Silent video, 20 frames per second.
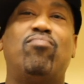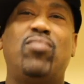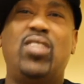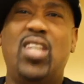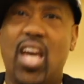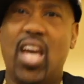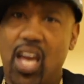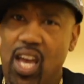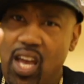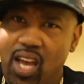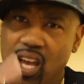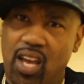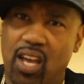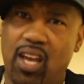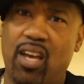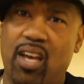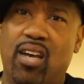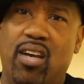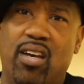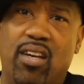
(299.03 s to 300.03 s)

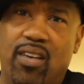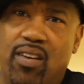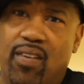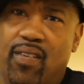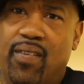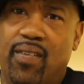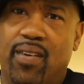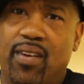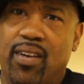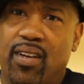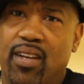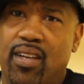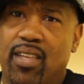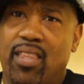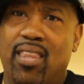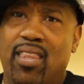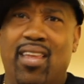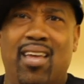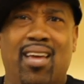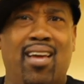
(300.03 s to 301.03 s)
Yeah. The stuff that
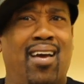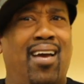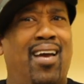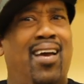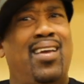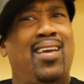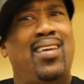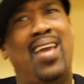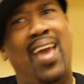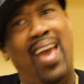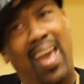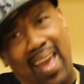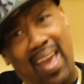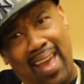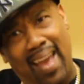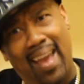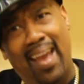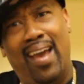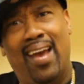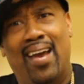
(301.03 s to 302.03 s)
came out years later.
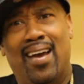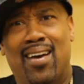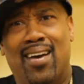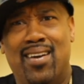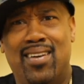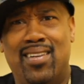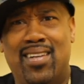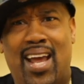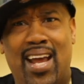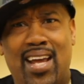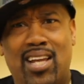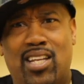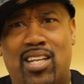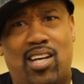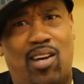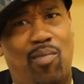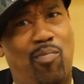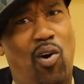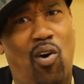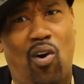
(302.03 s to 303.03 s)
Yeah, right? Like,
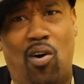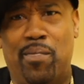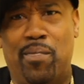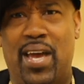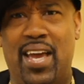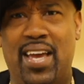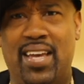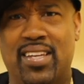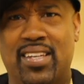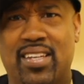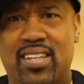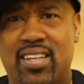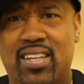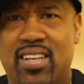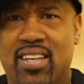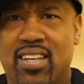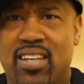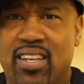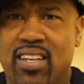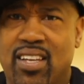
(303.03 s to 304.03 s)
come on, man. So at
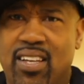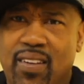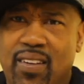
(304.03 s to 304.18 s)
this time,